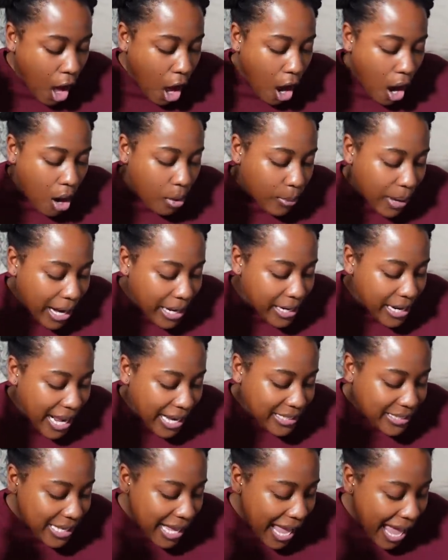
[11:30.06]
all right,
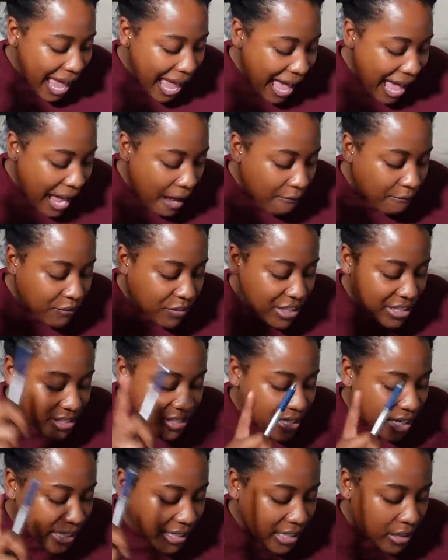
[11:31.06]
next I have The
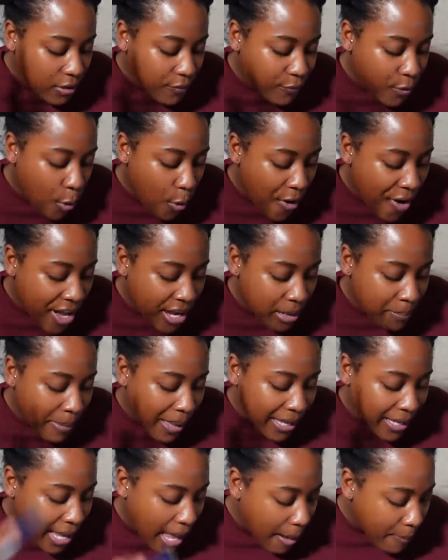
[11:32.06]
Sun and the Void
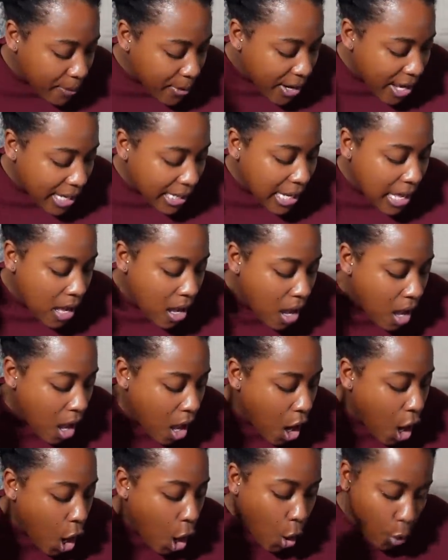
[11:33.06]
by Gabriela
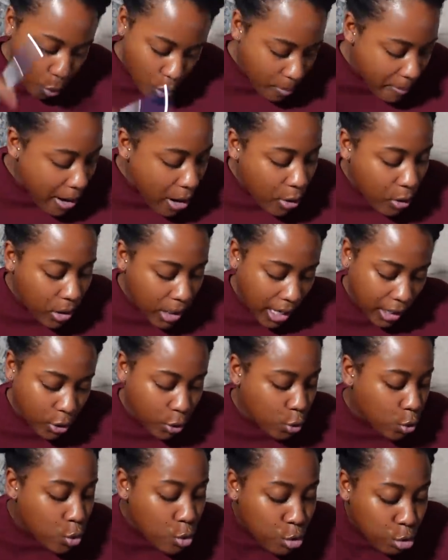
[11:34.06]
Romero
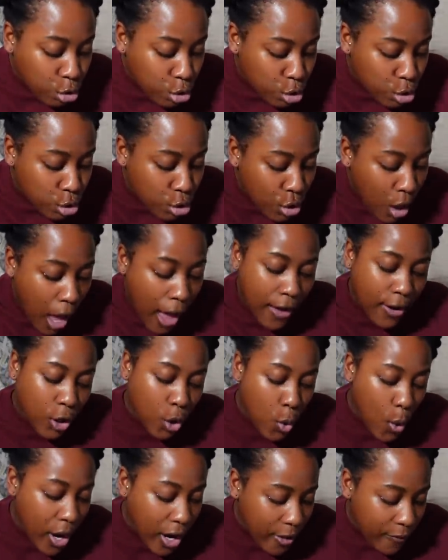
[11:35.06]
Lacruz
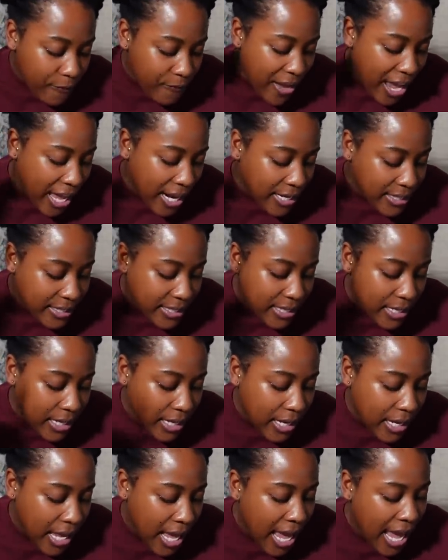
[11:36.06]
queer
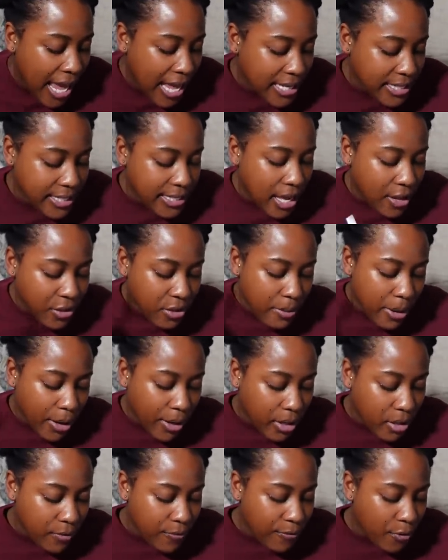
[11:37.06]
fantasy and South
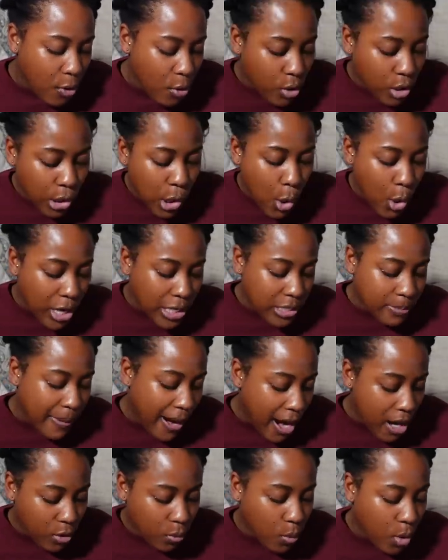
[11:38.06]
American folklore
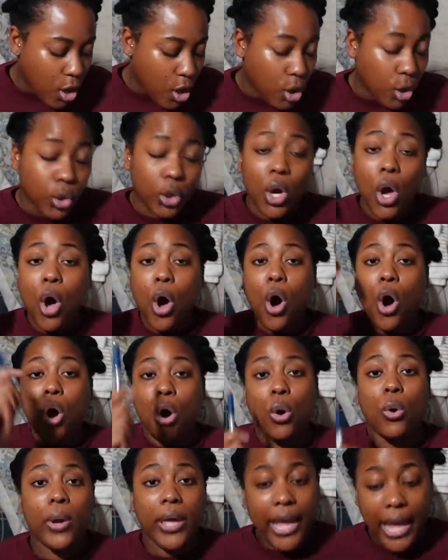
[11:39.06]
inspired world.
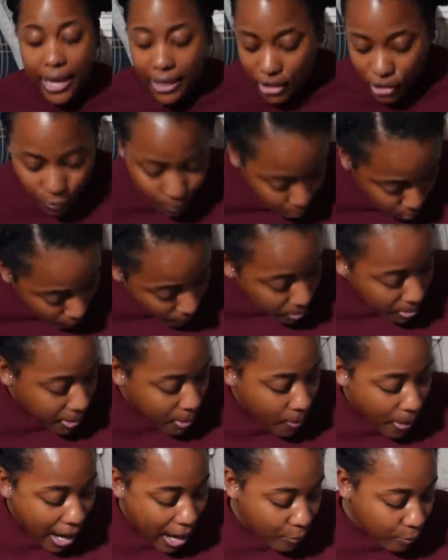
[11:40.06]
Okay, that's probably
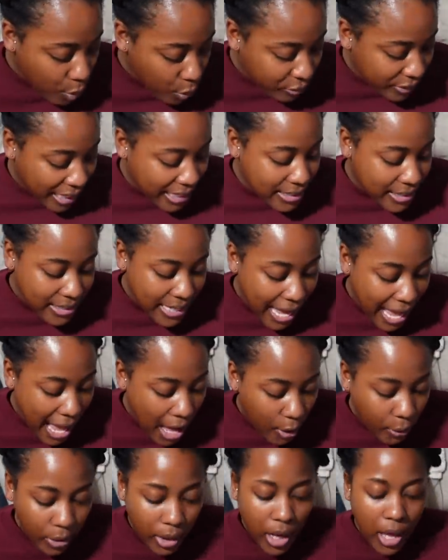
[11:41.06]
why I wrote that
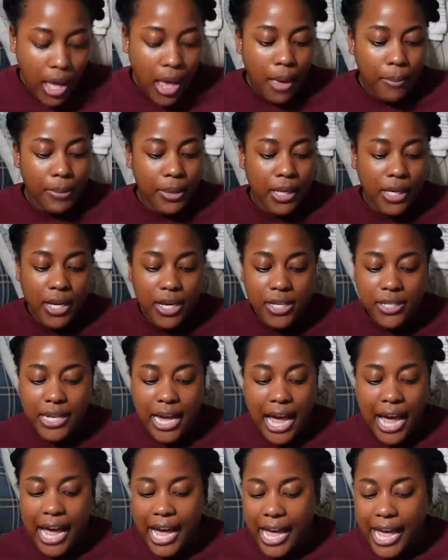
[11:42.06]
down because
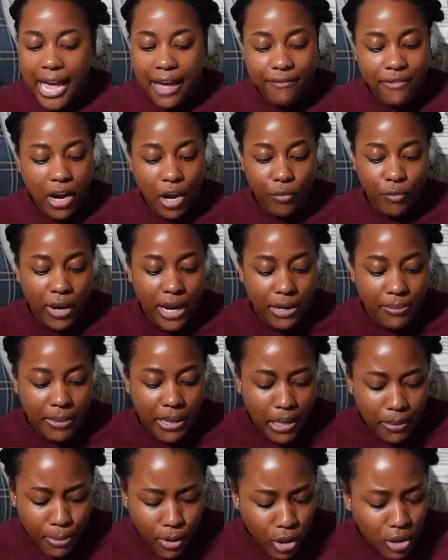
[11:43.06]
I have not read
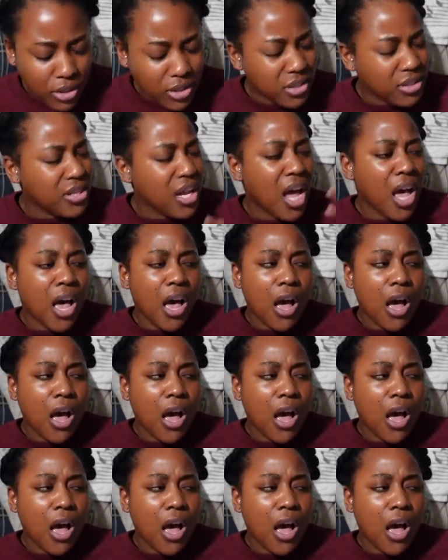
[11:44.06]
many books